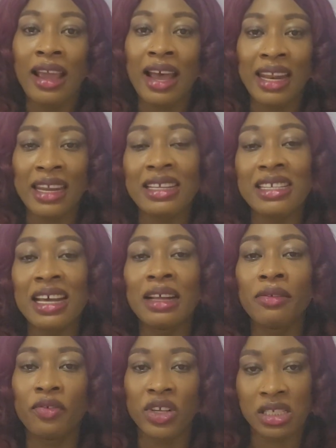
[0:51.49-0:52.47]

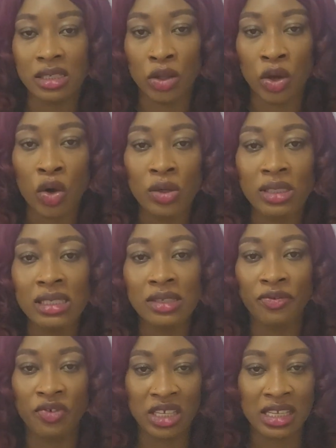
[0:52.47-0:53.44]
Canadian
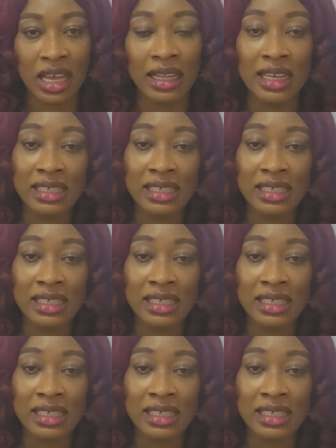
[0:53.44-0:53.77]
visitors visa.